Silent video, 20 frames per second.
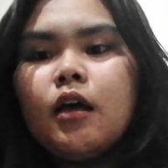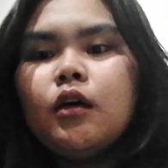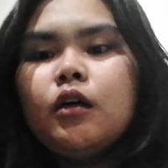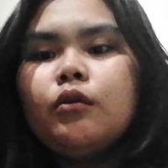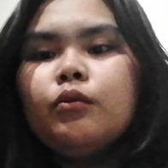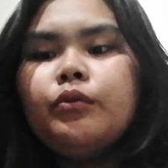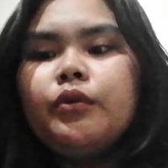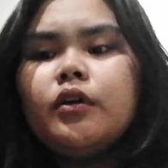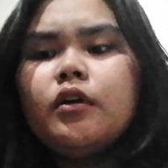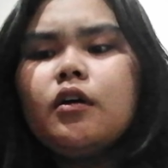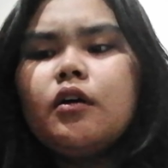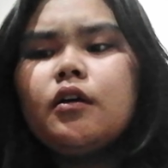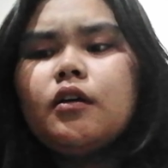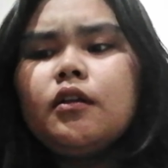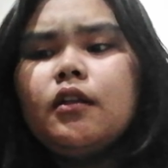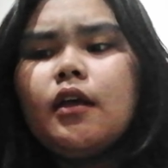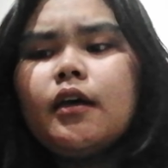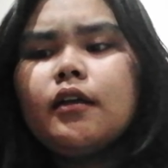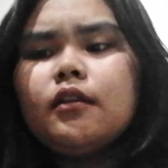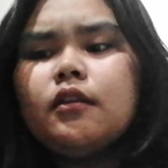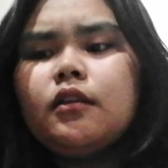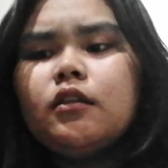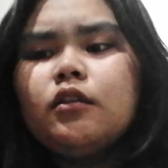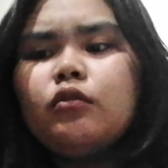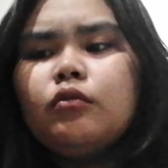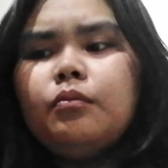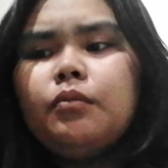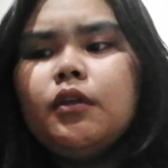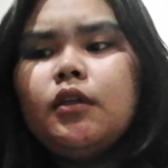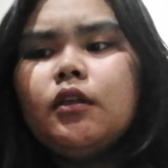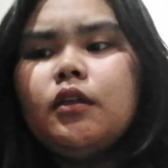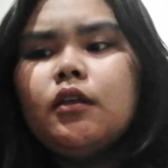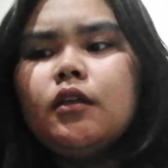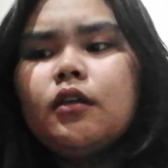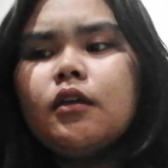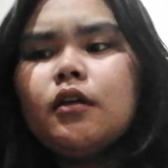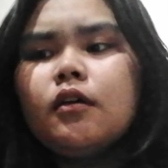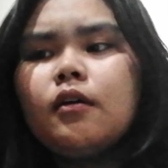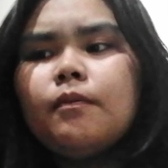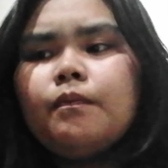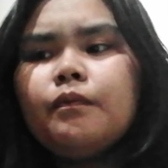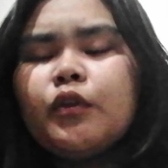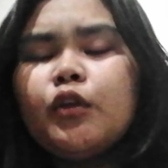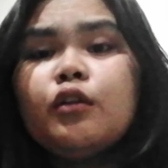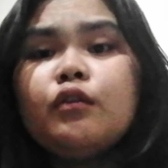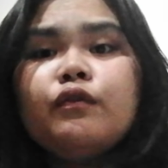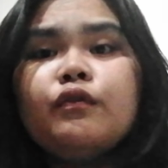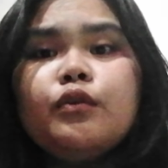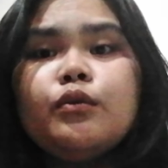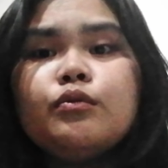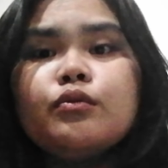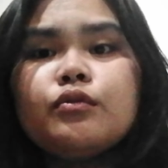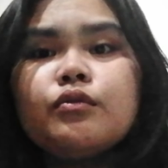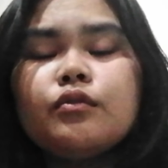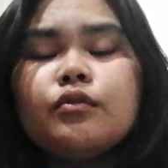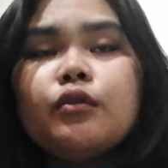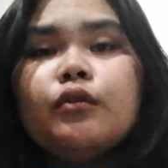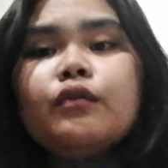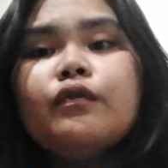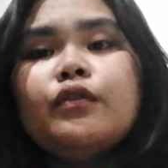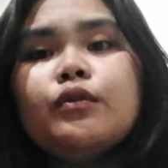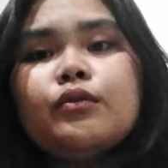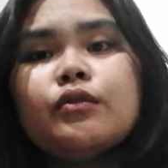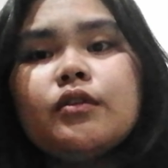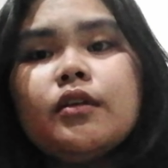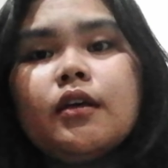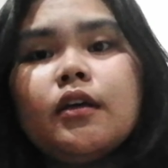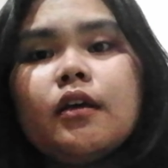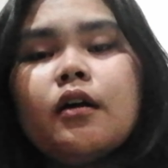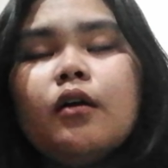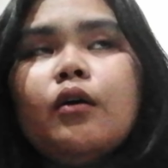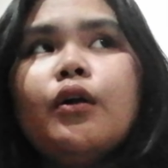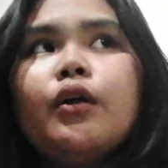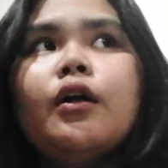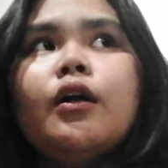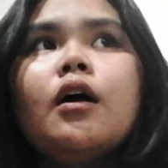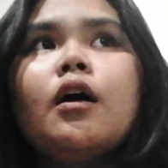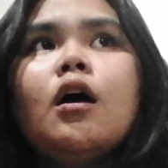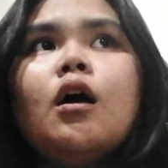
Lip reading: we are likely to be confusing, or